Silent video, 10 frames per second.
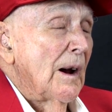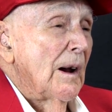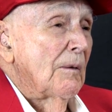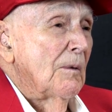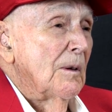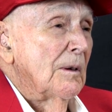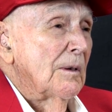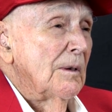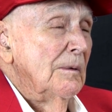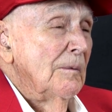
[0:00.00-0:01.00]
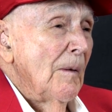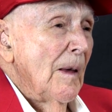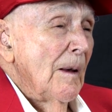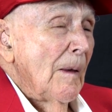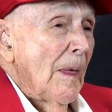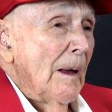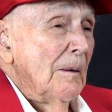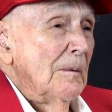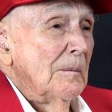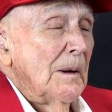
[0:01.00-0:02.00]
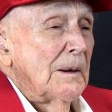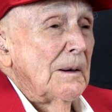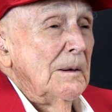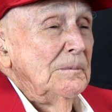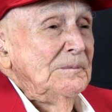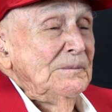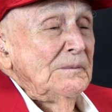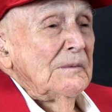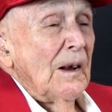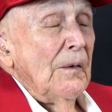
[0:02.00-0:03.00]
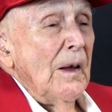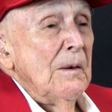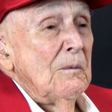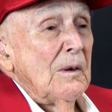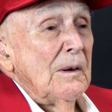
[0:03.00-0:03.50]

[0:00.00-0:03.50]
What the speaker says: half was. But then